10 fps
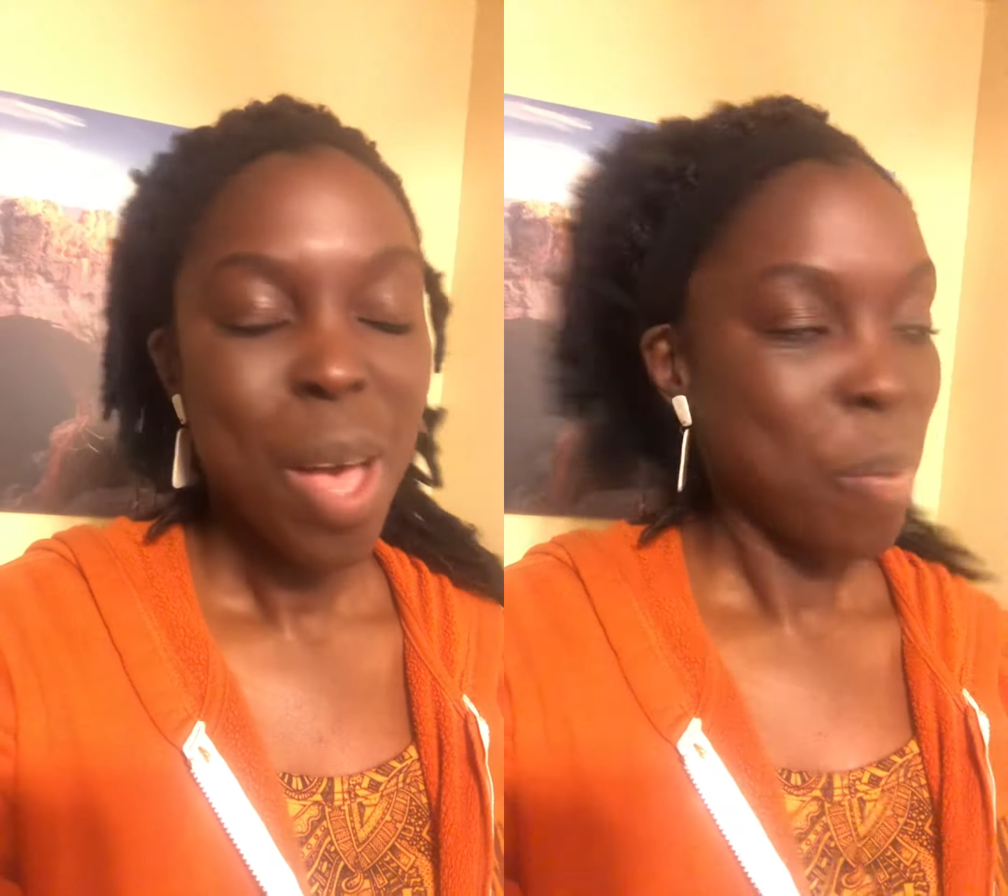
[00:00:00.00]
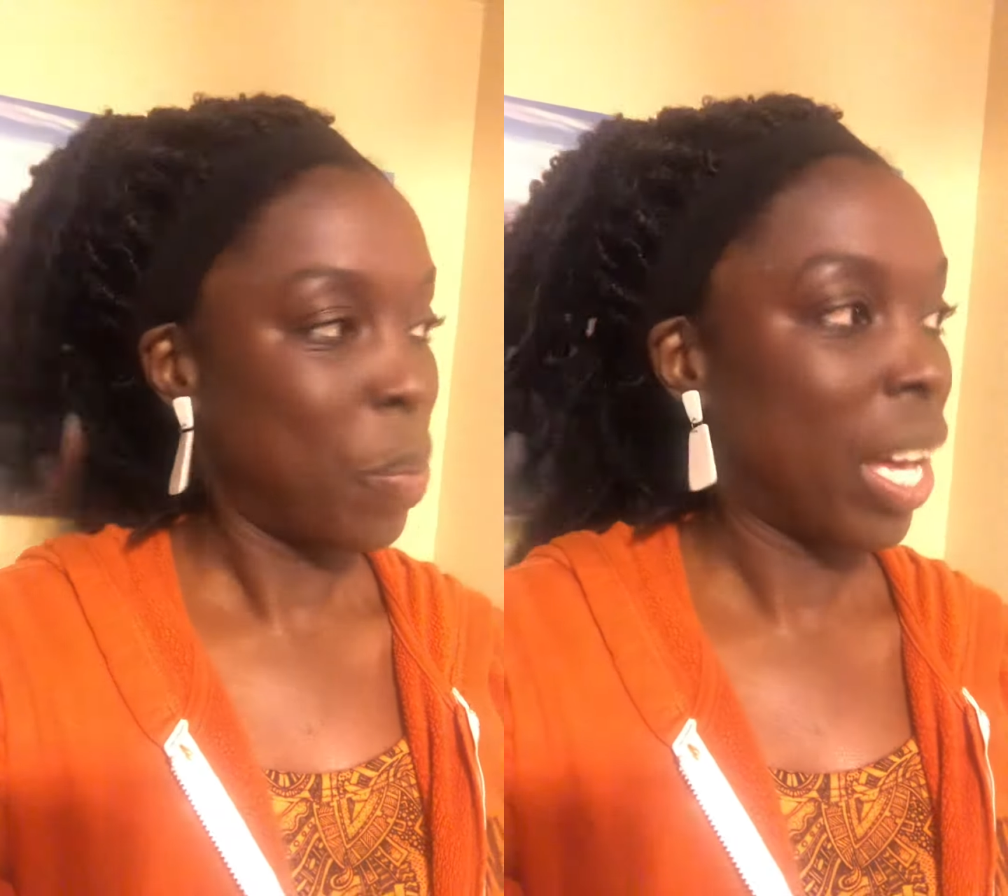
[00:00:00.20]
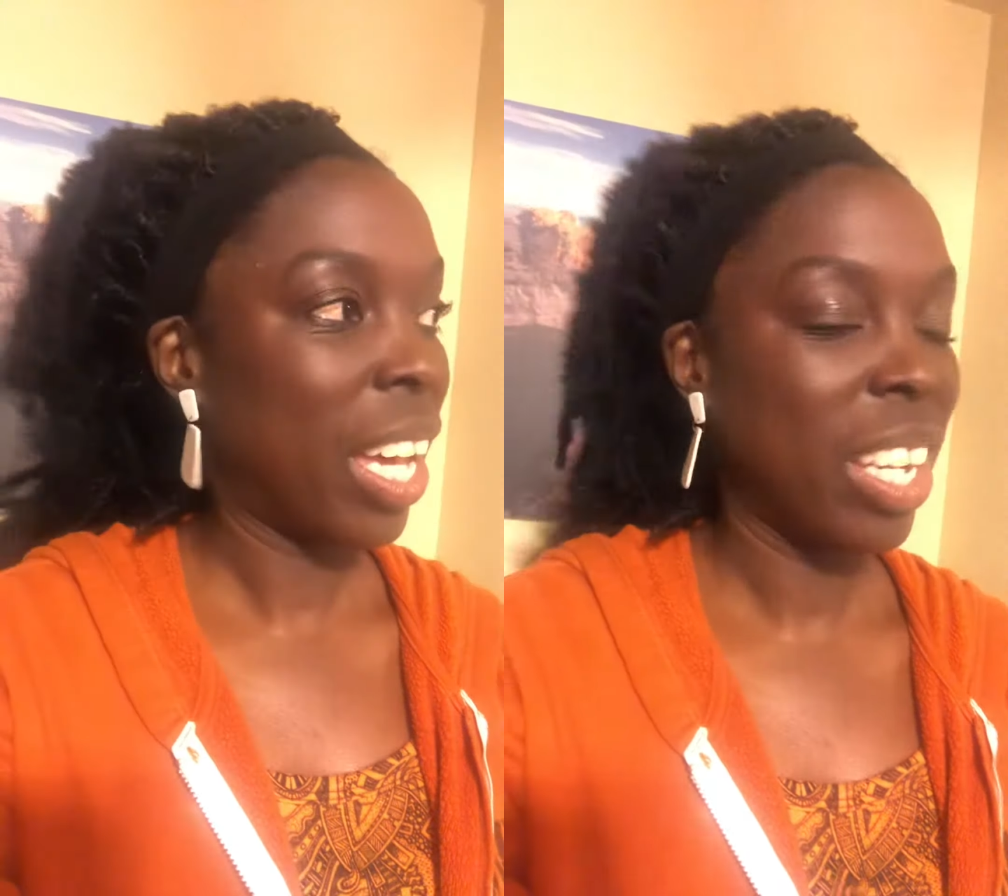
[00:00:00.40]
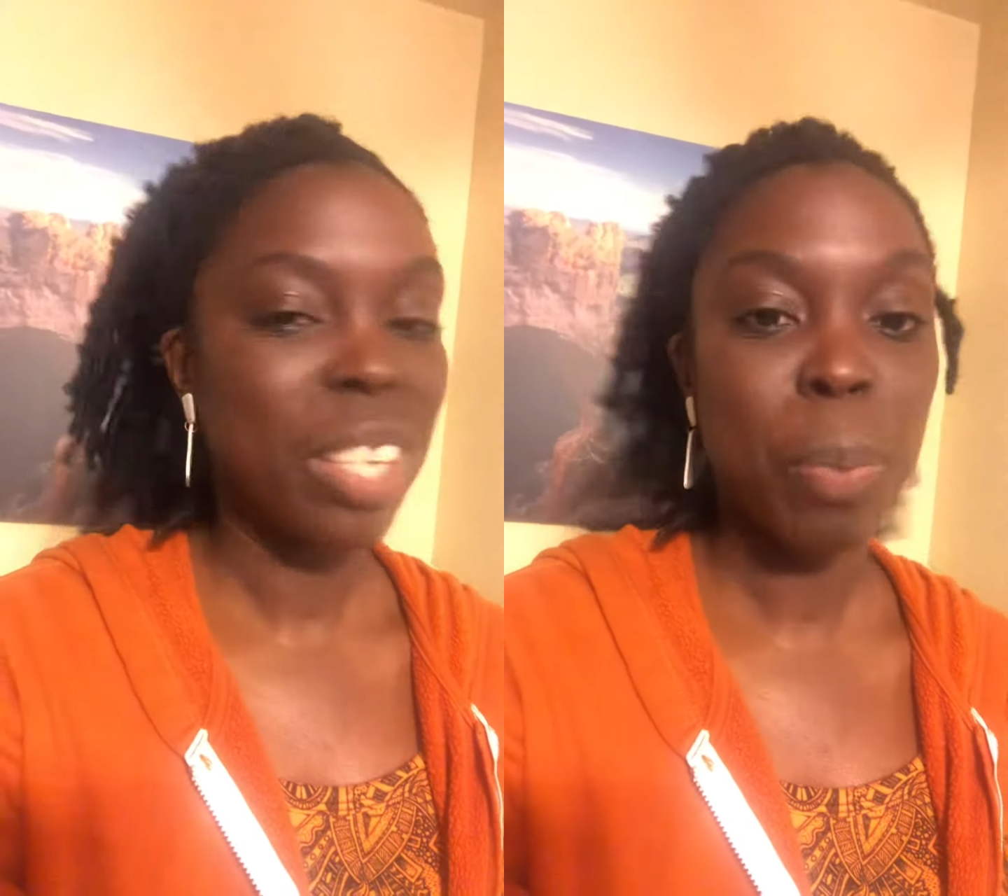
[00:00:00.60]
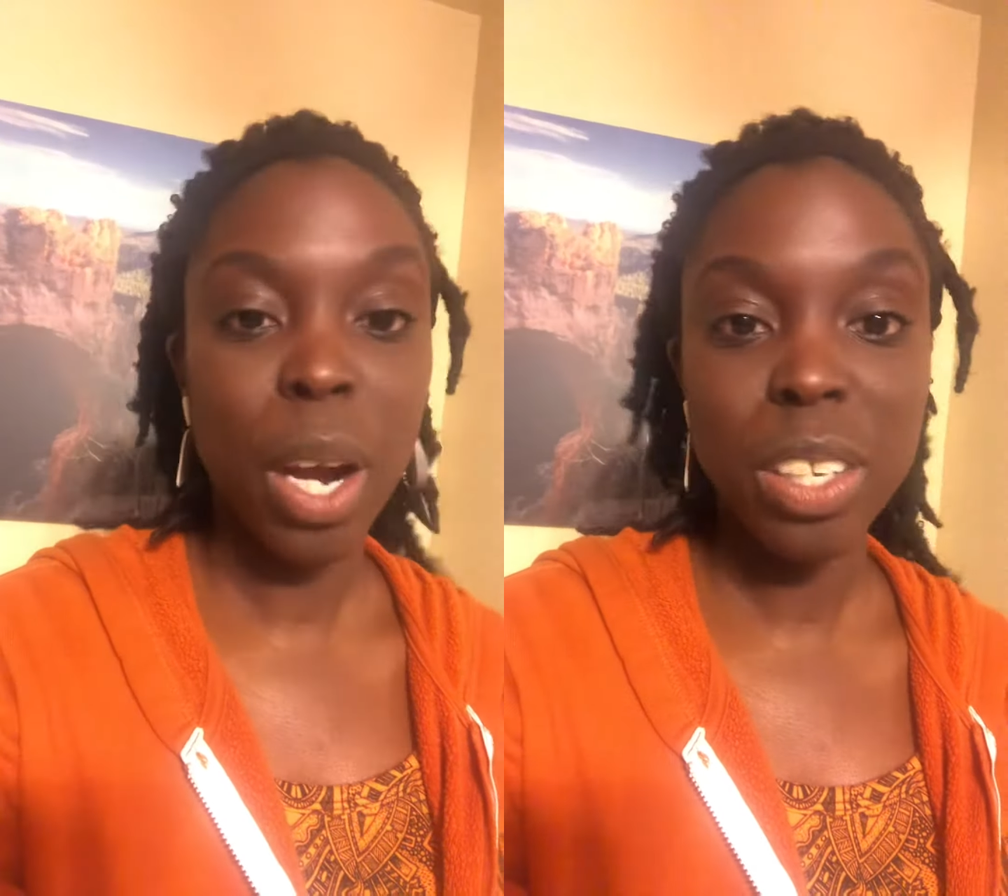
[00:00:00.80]
But
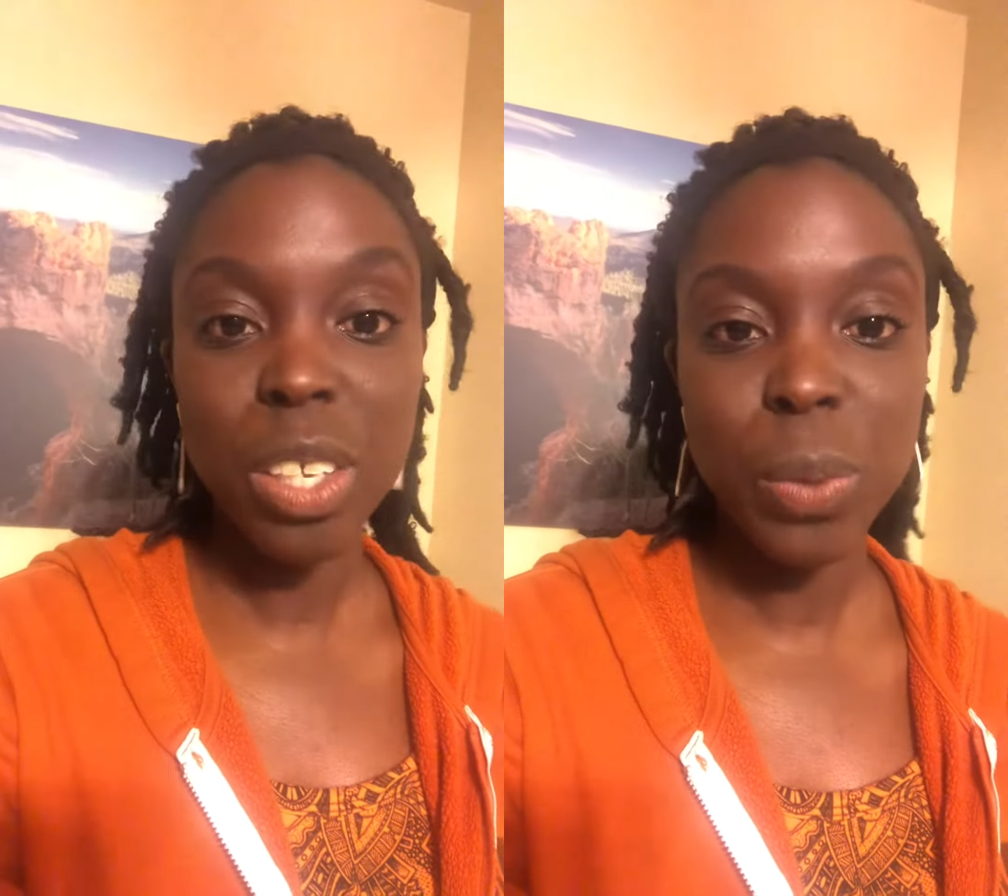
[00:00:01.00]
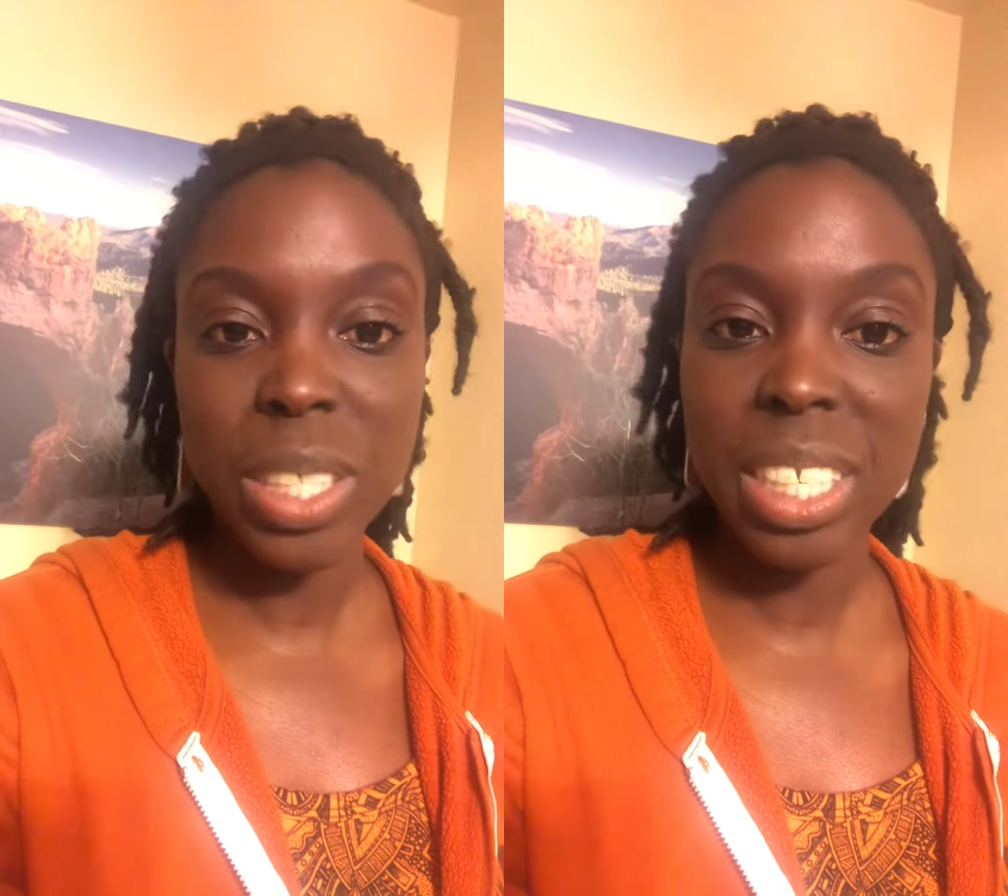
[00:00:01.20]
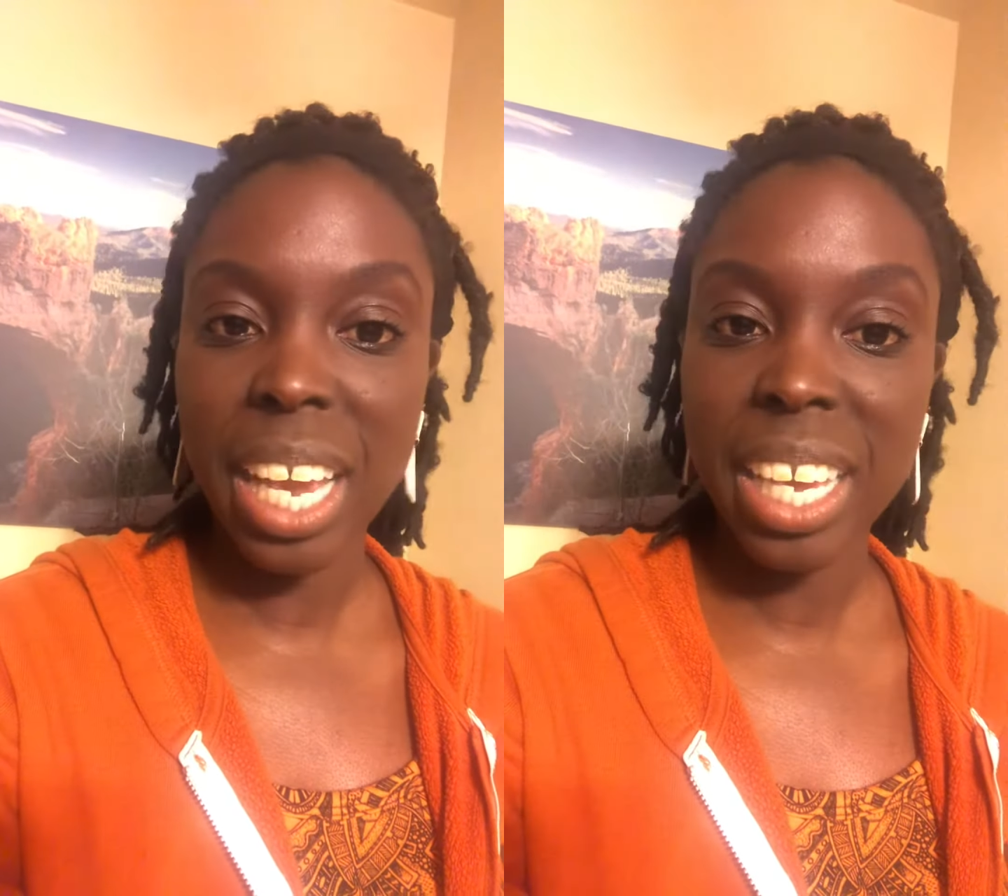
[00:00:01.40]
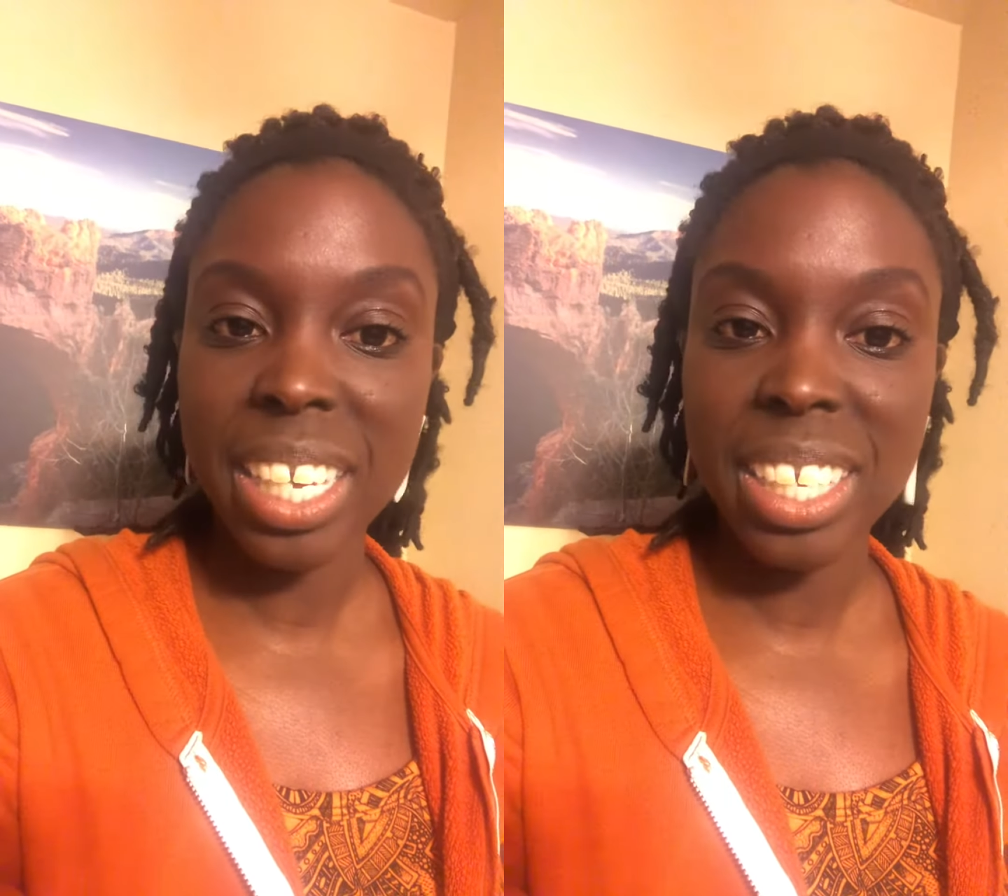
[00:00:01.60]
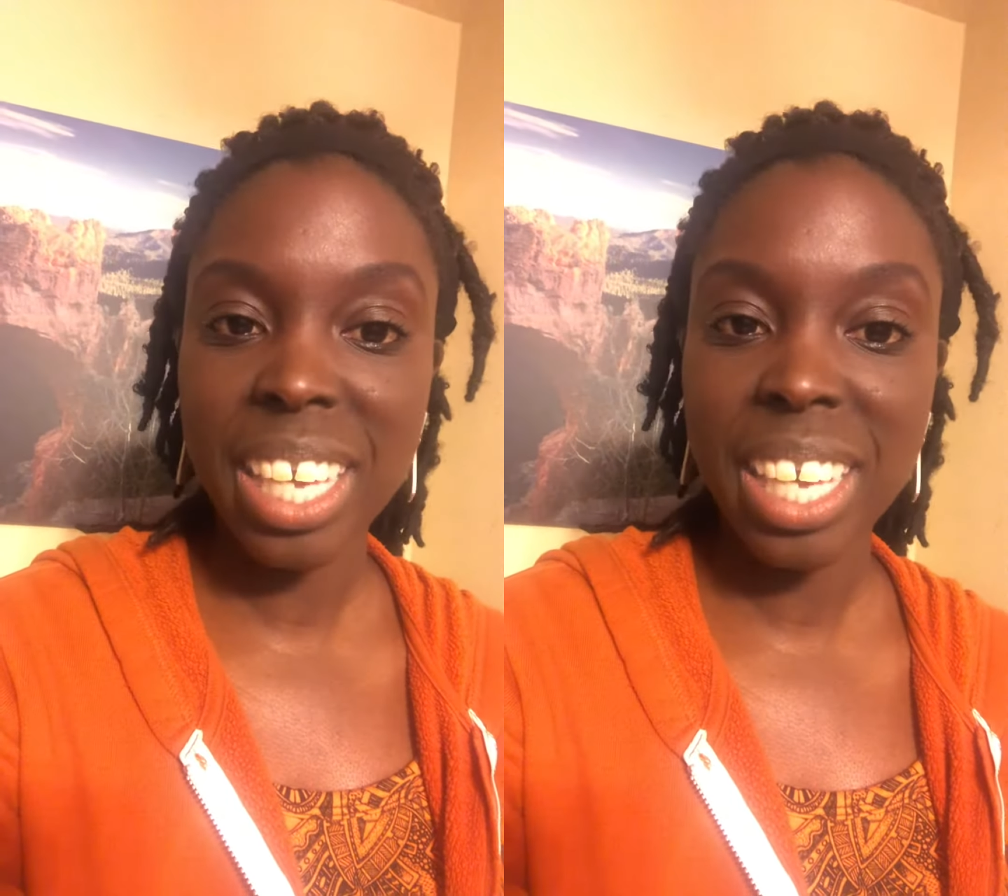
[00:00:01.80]
part of the reason I